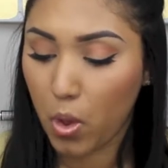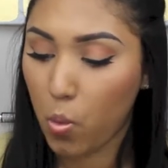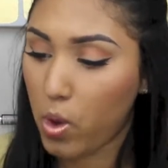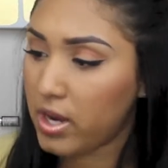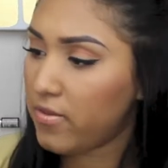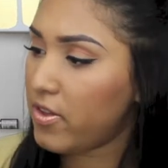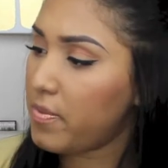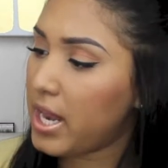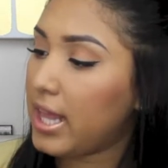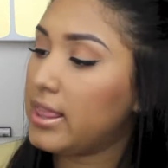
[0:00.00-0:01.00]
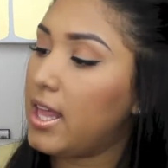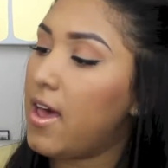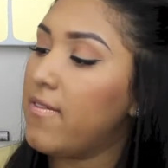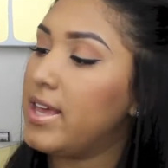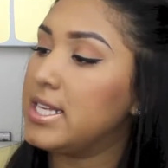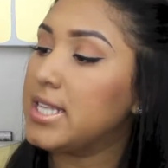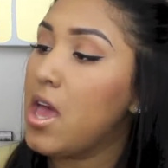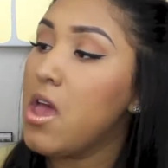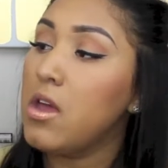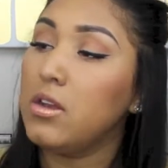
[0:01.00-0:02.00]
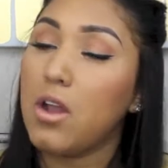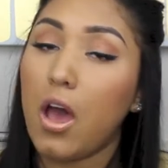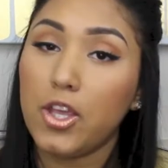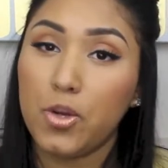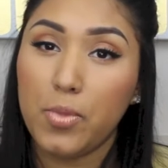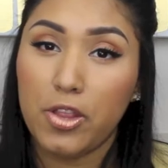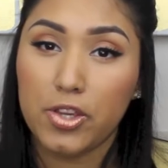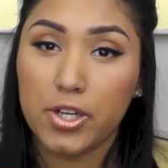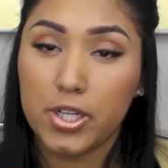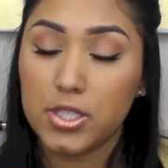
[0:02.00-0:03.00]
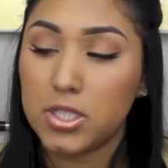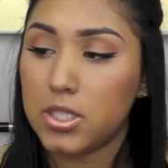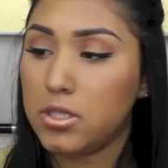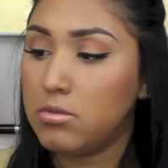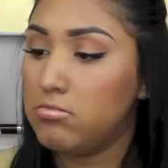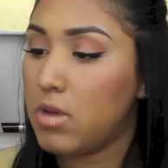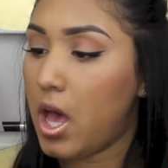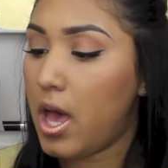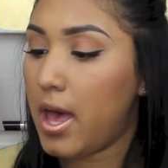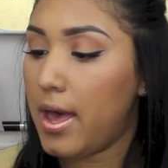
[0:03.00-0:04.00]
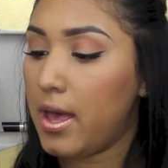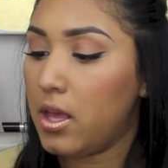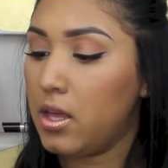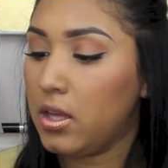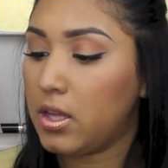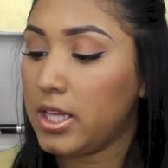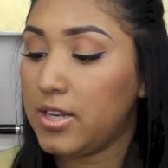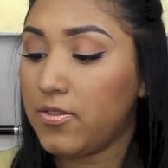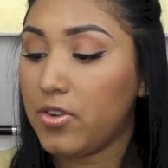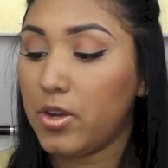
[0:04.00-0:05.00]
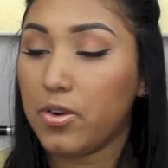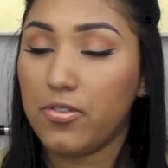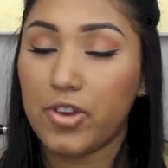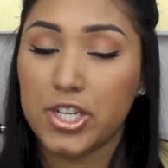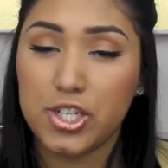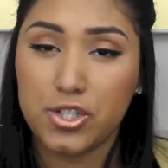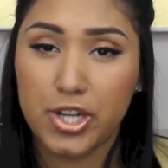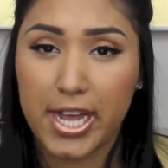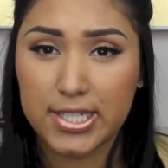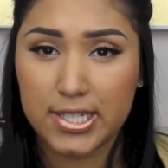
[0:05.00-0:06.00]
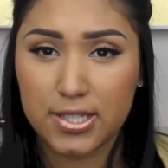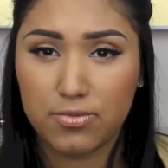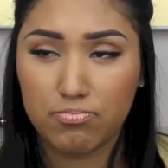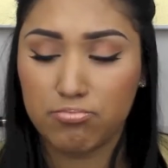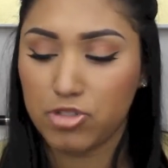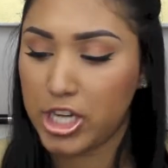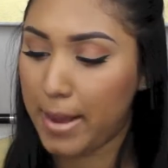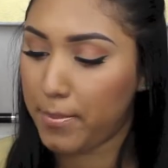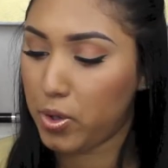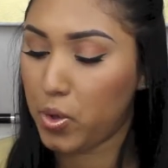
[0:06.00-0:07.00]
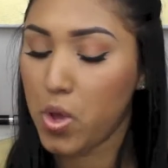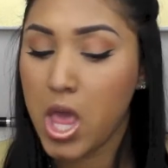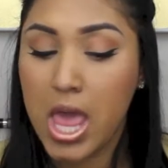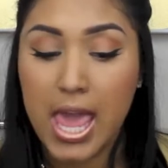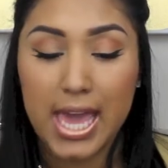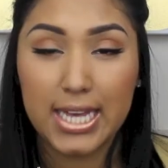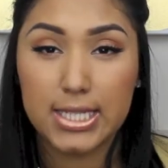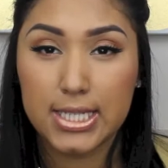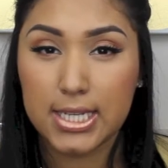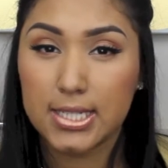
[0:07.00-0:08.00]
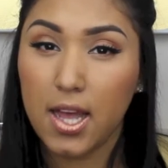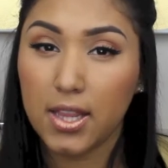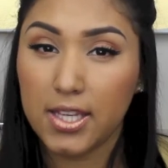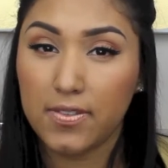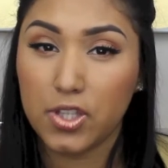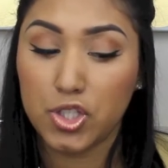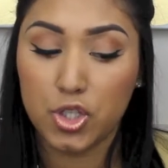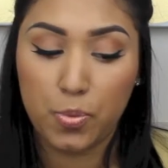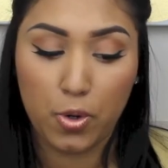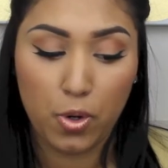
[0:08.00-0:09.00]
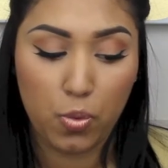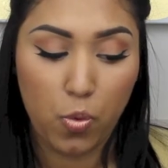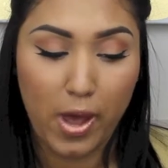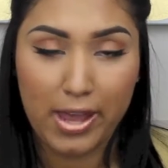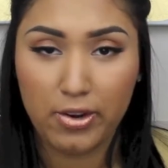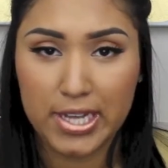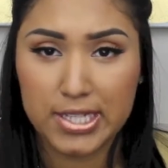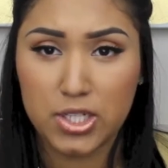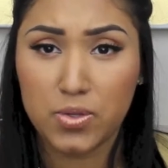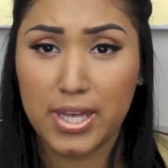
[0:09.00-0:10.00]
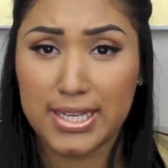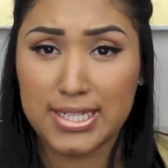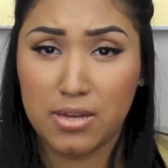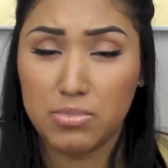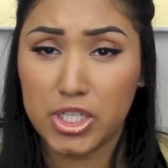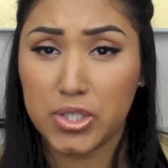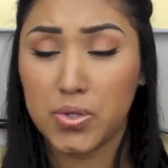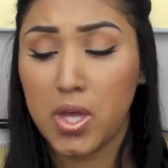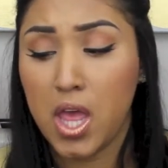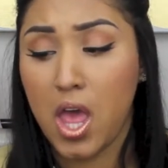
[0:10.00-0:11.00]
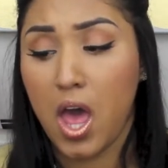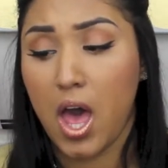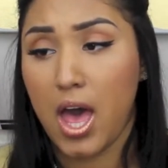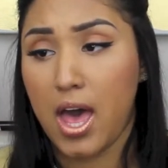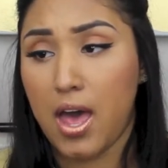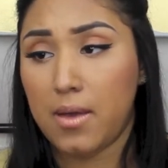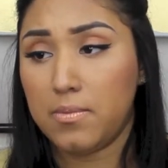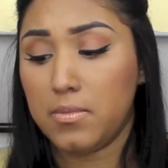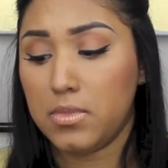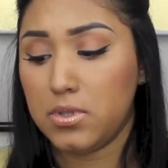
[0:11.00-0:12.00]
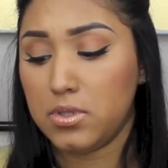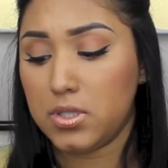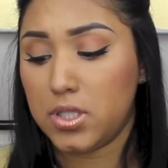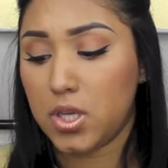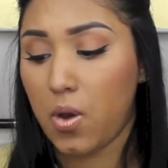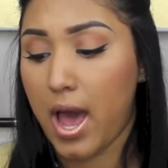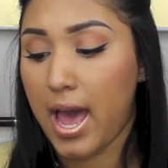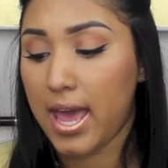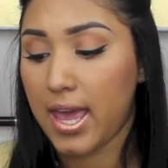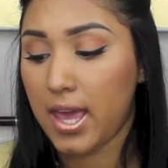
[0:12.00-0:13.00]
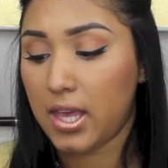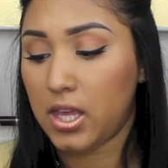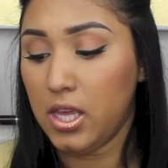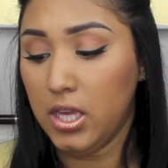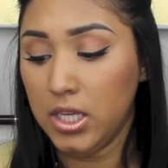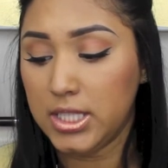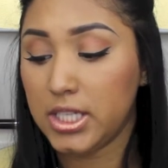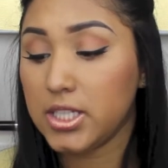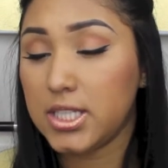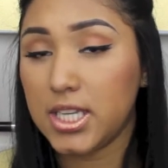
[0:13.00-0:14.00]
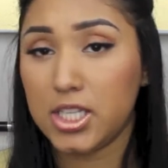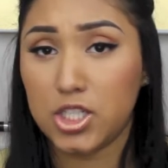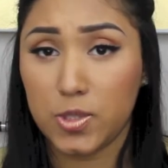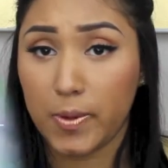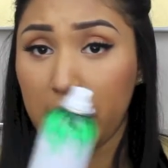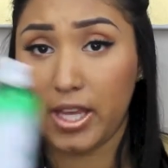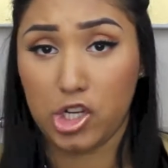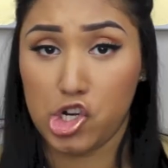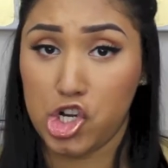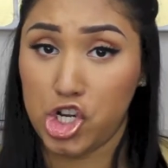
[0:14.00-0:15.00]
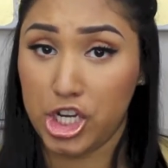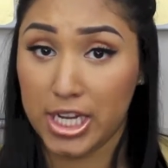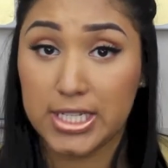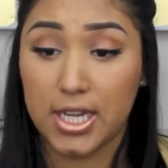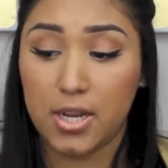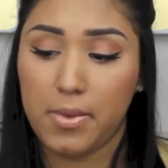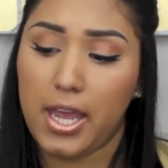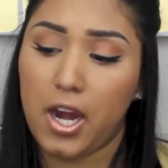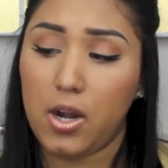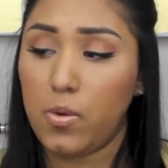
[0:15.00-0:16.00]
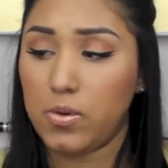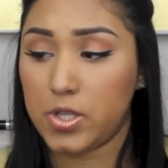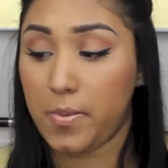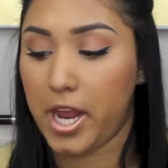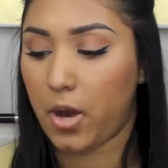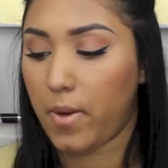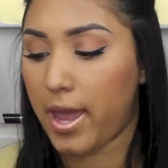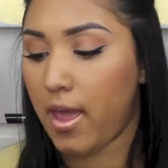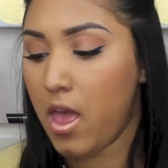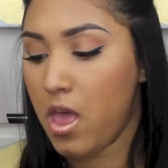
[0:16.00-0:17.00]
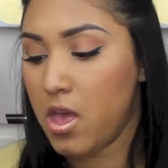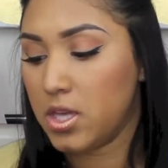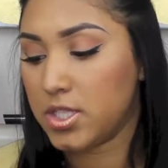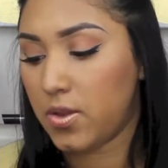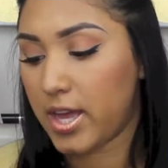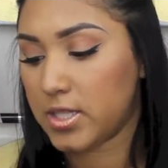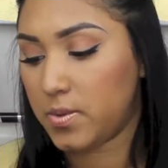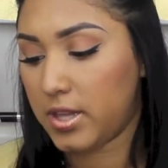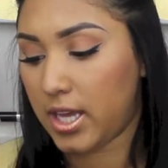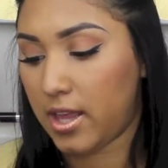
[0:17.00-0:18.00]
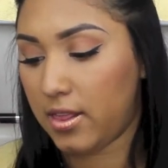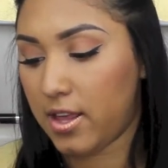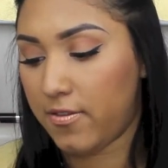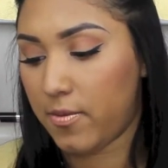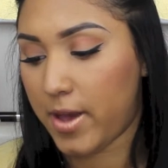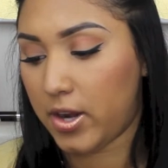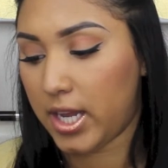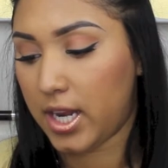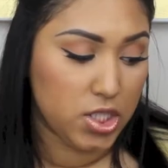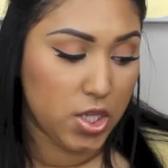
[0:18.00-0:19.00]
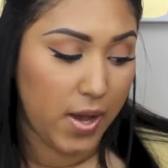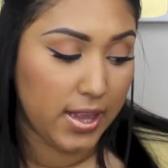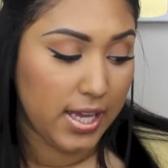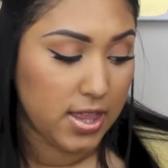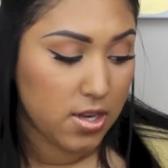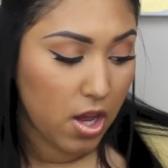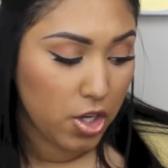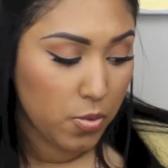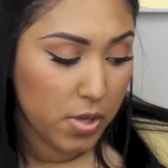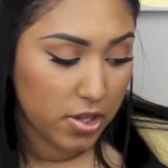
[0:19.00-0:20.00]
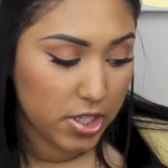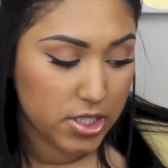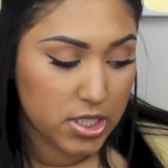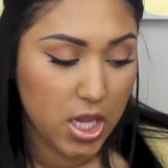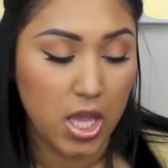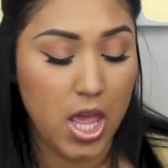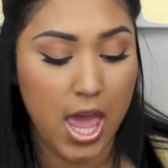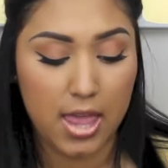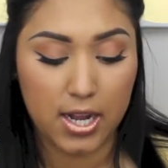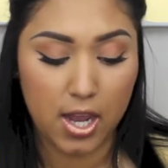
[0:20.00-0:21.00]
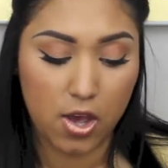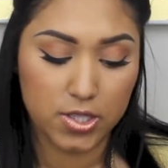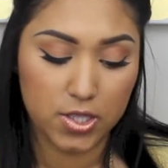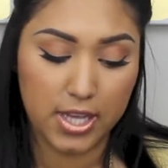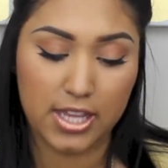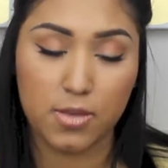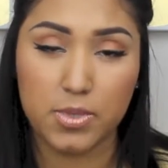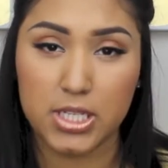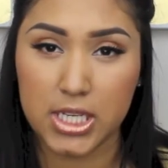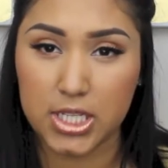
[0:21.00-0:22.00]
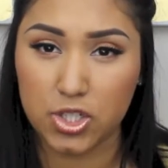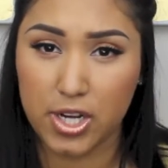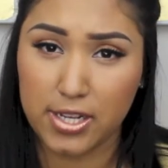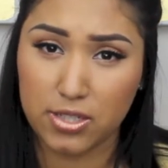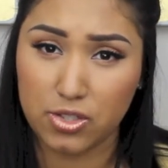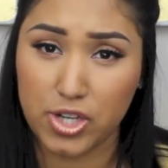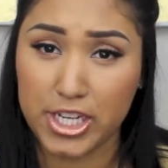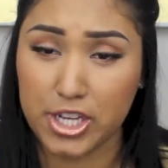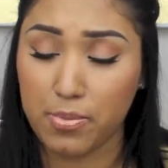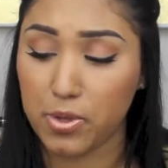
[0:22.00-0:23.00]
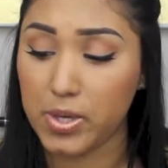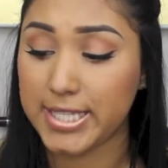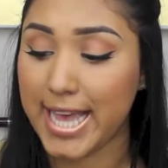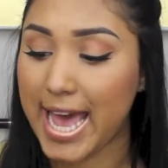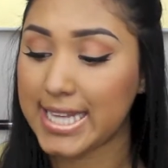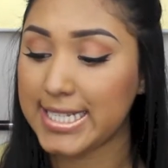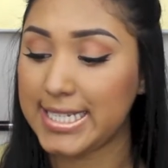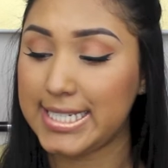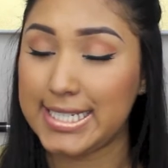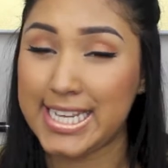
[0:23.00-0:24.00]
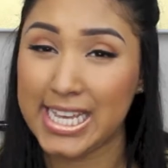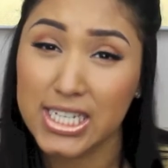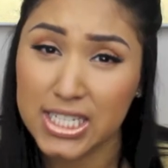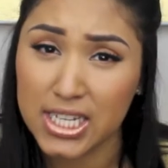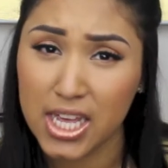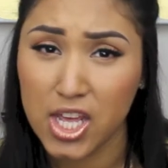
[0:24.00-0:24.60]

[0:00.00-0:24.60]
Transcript: One of them that I love is Not Your Mother's uh, Clean Freak Refreshing Dry Shampoo. It does not leave a super white residue like some do. Um, so I seriously can spray like a shit ton of my hair and it won't turn my hair white. So that's one thing I love about it. So I like the Not Your Mother's and then I also like the Batiste dry shampoo because it has a tint